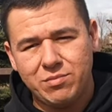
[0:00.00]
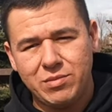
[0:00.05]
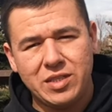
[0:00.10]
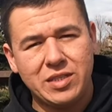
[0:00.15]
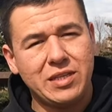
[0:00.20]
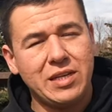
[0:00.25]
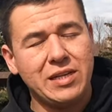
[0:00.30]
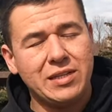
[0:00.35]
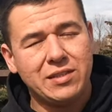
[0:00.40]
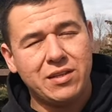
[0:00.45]

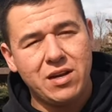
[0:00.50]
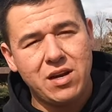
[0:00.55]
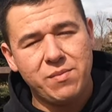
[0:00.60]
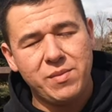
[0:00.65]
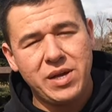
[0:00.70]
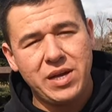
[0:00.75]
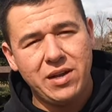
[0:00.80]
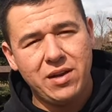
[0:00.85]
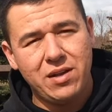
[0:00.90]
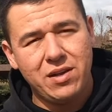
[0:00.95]
mistakes that I
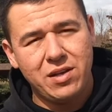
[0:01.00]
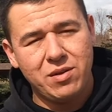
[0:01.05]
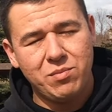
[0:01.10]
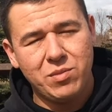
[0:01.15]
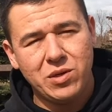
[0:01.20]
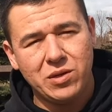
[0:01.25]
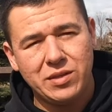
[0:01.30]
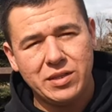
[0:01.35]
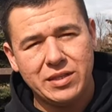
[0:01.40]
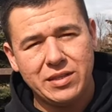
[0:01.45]
made in
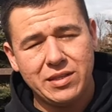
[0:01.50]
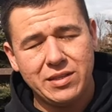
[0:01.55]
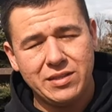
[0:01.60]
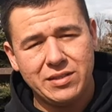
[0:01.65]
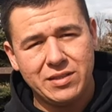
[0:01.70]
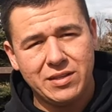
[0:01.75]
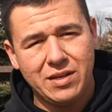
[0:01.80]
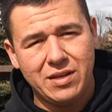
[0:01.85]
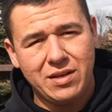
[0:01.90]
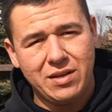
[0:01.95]
building
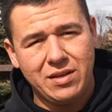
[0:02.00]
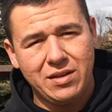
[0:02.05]
this